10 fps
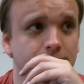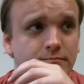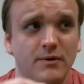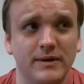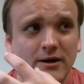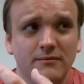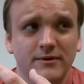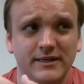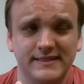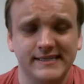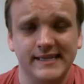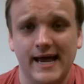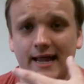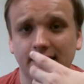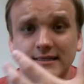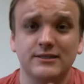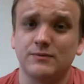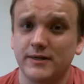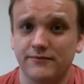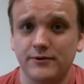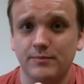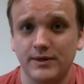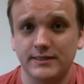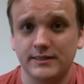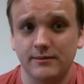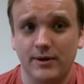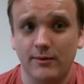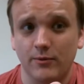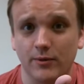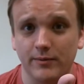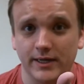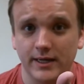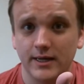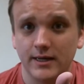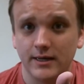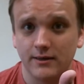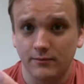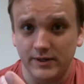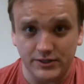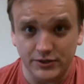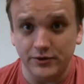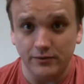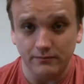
But we don't really see that. And this is one of the few places in the Bible where we do.